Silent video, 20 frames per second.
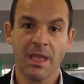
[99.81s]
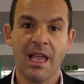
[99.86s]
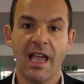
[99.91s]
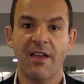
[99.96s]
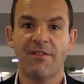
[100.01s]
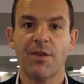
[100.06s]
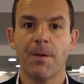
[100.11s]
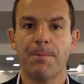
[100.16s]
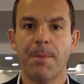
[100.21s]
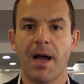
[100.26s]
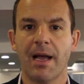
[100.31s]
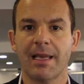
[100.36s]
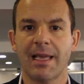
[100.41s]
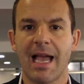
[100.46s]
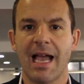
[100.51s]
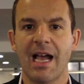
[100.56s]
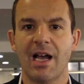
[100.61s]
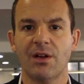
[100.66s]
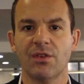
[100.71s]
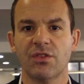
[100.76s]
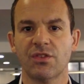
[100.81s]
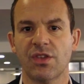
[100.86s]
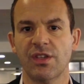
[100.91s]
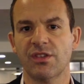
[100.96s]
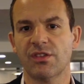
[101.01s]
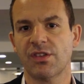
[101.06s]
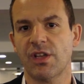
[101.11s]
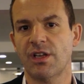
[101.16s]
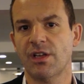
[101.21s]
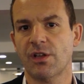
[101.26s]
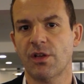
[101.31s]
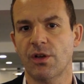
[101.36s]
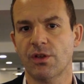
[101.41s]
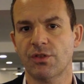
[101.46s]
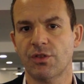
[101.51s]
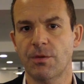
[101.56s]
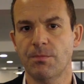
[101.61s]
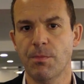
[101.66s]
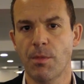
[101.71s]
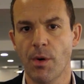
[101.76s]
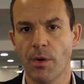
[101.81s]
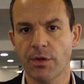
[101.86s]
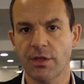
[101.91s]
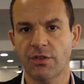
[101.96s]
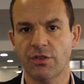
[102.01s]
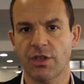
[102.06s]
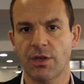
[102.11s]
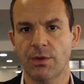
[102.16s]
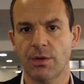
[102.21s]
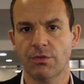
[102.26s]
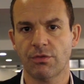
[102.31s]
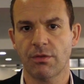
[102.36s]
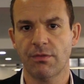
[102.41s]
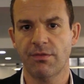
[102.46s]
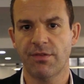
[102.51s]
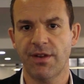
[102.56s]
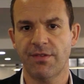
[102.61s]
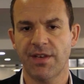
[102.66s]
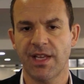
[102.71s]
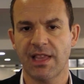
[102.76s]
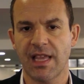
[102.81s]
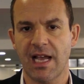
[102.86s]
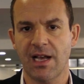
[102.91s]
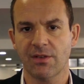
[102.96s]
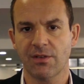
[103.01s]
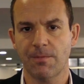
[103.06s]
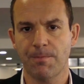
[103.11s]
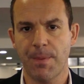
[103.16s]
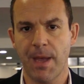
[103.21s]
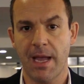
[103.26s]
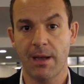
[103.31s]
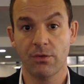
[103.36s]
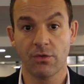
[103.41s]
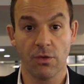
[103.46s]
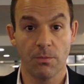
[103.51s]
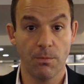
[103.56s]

if you're buying a house that's going to cost you more than £250,000 or